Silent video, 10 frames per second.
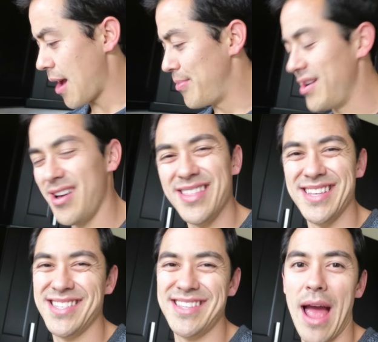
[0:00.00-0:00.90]
I've been on
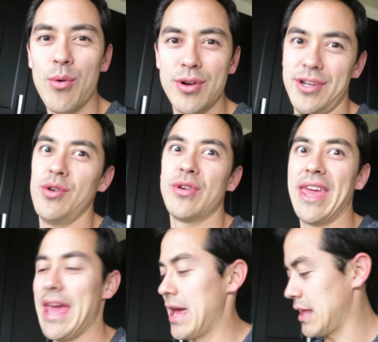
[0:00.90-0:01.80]
this sourdough
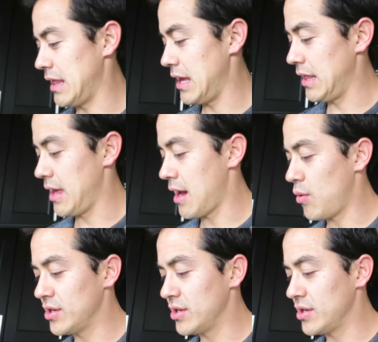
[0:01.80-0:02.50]
kick lately.